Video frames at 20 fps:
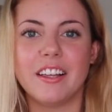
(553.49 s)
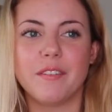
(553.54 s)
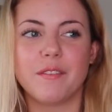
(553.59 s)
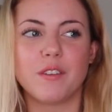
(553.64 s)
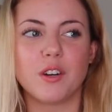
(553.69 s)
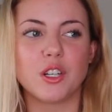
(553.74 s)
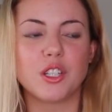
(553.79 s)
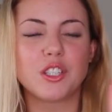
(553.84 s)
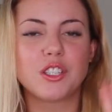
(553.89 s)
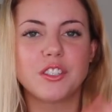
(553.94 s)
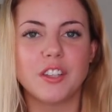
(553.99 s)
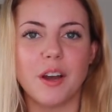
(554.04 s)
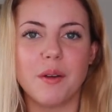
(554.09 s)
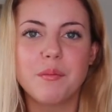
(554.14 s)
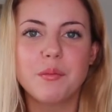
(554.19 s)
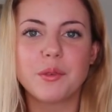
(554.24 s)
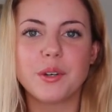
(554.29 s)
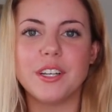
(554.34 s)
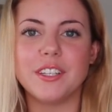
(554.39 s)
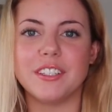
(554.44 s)
for
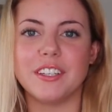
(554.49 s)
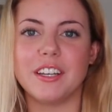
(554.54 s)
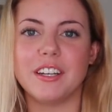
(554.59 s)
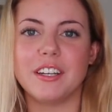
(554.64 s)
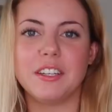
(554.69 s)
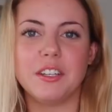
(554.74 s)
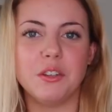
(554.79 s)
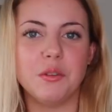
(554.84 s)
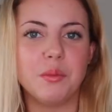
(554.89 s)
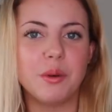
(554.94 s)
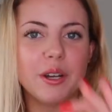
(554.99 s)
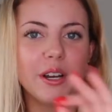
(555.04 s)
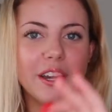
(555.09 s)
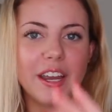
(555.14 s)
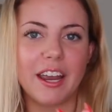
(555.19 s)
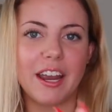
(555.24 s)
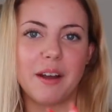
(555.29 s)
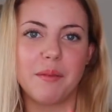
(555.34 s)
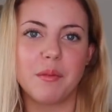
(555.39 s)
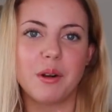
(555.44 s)
some reason, you put a
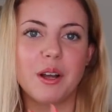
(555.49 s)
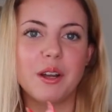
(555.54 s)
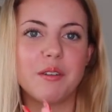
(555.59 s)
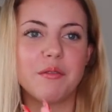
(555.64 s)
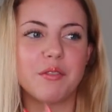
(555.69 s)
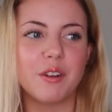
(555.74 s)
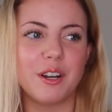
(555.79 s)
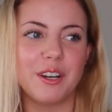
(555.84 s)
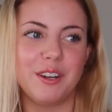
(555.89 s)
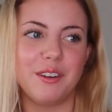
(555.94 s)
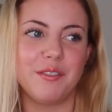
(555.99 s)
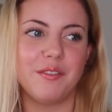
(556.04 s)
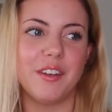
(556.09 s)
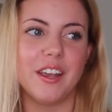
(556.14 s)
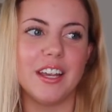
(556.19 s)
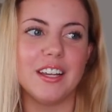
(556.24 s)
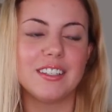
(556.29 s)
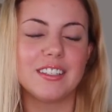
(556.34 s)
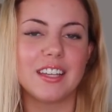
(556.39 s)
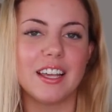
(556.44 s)
camera in front of your
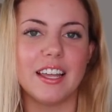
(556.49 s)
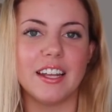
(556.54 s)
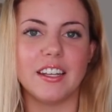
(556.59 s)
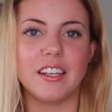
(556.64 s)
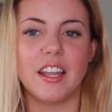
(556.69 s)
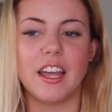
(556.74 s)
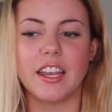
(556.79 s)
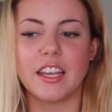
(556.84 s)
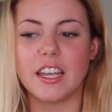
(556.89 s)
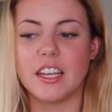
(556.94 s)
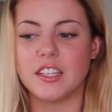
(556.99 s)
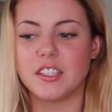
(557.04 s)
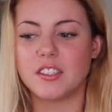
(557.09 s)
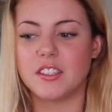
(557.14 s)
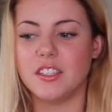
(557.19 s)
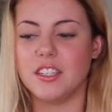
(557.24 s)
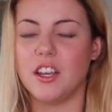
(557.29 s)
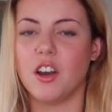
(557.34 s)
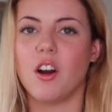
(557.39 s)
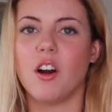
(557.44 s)
face and it's
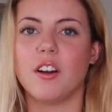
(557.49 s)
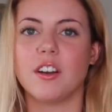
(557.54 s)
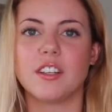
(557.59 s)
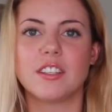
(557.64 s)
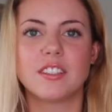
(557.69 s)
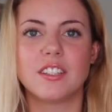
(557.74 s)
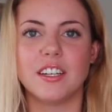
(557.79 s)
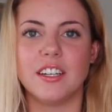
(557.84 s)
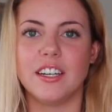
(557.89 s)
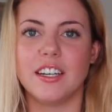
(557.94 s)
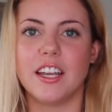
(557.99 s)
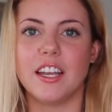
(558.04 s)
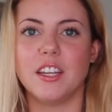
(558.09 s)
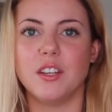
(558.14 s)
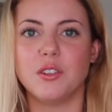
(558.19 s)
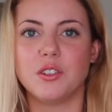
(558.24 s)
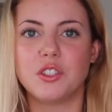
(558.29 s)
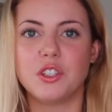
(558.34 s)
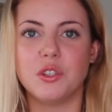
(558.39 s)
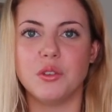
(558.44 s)
the hardest thing to get
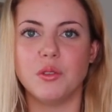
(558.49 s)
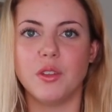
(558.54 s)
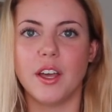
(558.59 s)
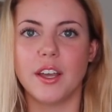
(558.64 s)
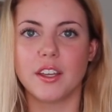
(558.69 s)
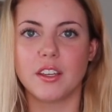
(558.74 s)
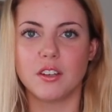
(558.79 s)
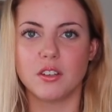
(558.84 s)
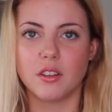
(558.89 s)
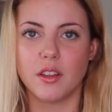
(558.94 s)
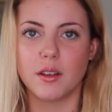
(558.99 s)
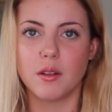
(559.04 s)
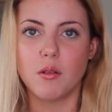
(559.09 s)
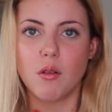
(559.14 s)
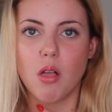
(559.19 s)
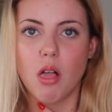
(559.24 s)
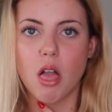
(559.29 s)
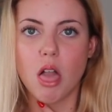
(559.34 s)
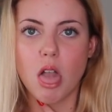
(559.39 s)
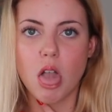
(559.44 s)
used to. You're
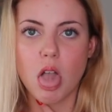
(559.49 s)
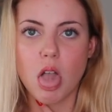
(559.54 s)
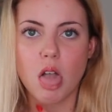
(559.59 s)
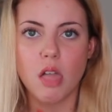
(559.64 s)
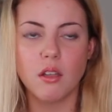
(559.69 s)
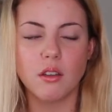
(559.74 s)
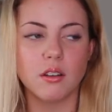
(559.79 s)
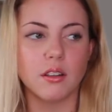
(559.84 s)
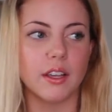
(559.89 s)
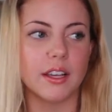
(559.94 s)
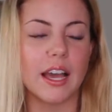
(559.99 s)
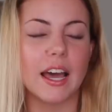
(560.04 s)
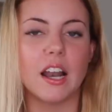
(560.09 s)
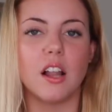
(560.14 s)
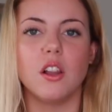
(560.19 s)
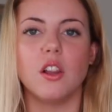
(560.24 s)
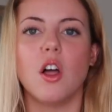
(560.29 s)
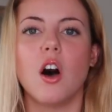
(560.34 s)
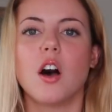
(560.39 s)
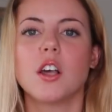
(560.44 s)
at
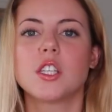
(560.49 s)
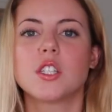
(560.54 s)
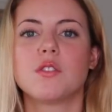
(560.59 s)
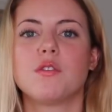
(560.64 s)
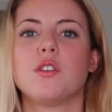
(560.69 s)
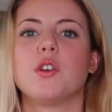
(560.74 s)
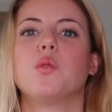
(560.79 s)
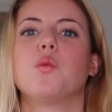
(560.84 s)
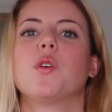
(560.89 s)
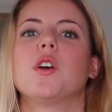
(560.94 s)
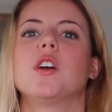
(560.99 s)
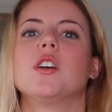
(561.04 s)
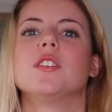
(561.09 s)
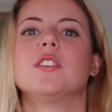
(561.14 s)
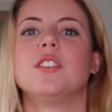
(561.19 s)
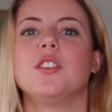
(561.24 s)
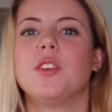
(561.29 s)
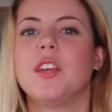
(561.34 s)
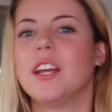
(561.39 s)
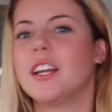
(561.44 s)
a loss for
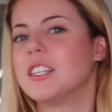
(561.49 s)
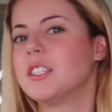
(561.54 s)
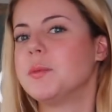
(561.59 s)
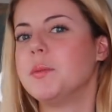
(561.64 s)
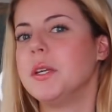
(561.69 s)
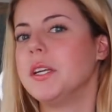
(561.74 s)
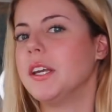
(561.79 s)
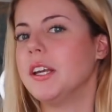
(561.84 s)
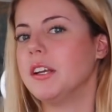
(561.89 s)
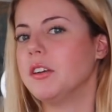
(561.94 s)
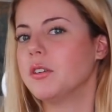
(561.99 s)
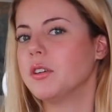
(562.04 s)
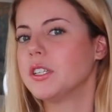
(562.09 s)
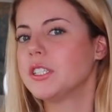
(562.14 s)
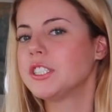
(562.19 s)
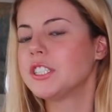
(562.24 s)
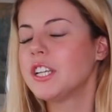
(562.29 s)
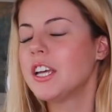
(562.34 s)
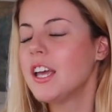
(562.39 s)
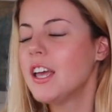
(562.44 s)
words. You can't speak
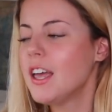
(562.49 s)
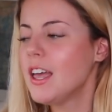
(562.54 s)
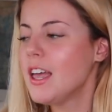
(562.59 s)
English.